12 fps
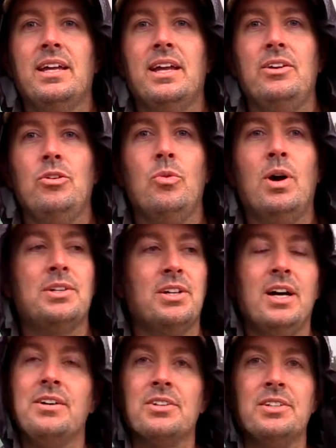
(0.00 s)
and you want to
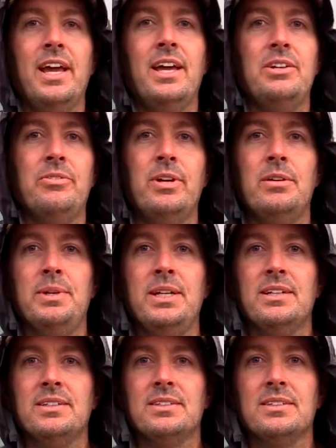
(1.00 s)
understand your enemy.
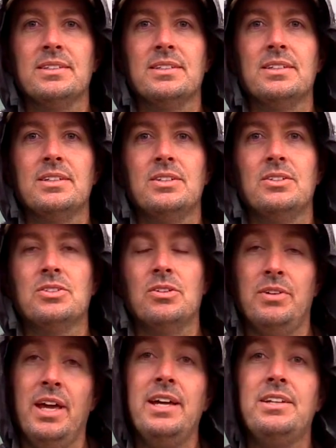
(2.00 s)
So
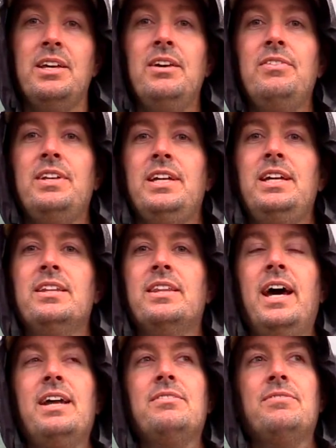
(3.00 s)
negativity,
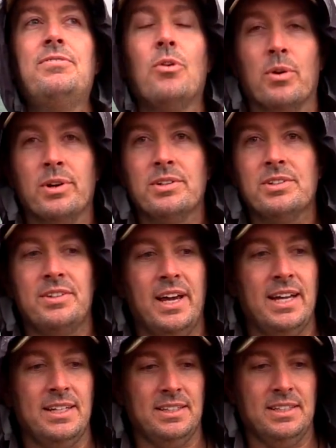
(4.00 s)
that force,
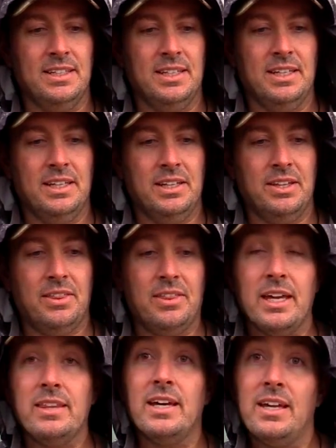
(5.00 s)
that
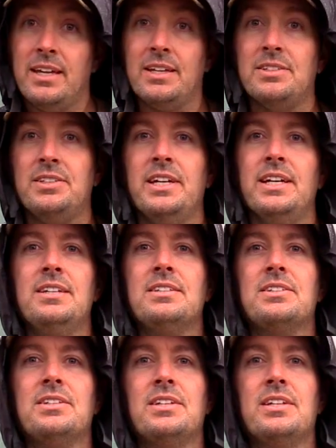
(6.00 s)
thing that
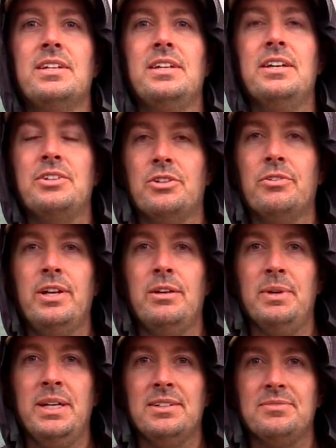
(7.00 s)
exists, is your
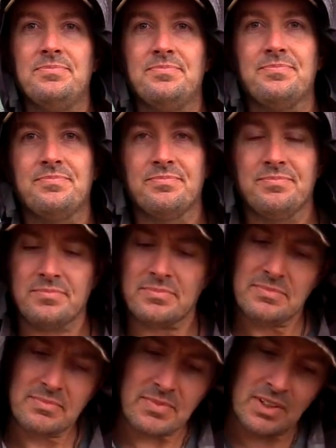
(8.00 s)
enemy.
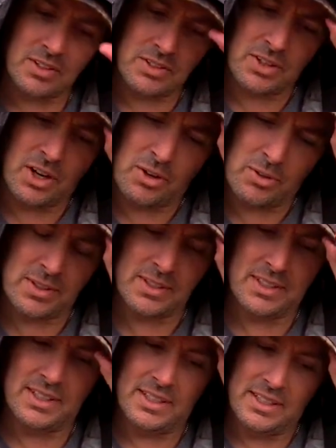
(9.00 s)
So
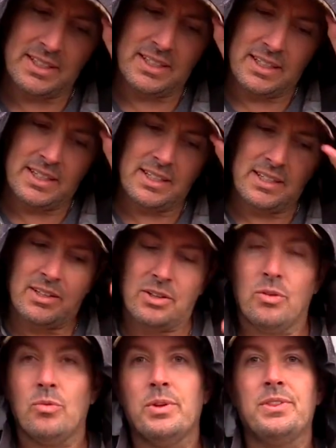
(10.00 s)

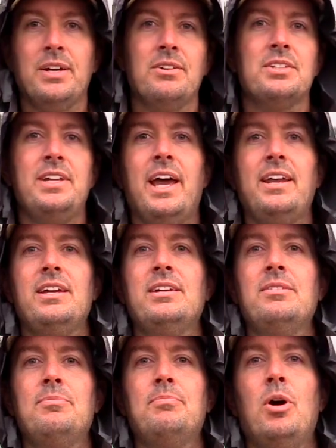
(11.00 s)
with
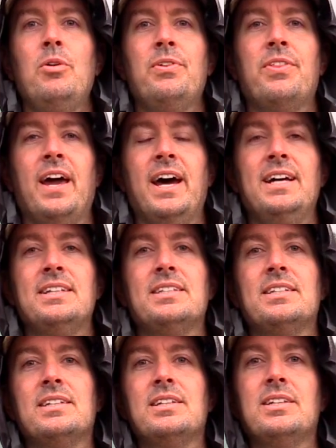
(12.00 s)
understanding both of that,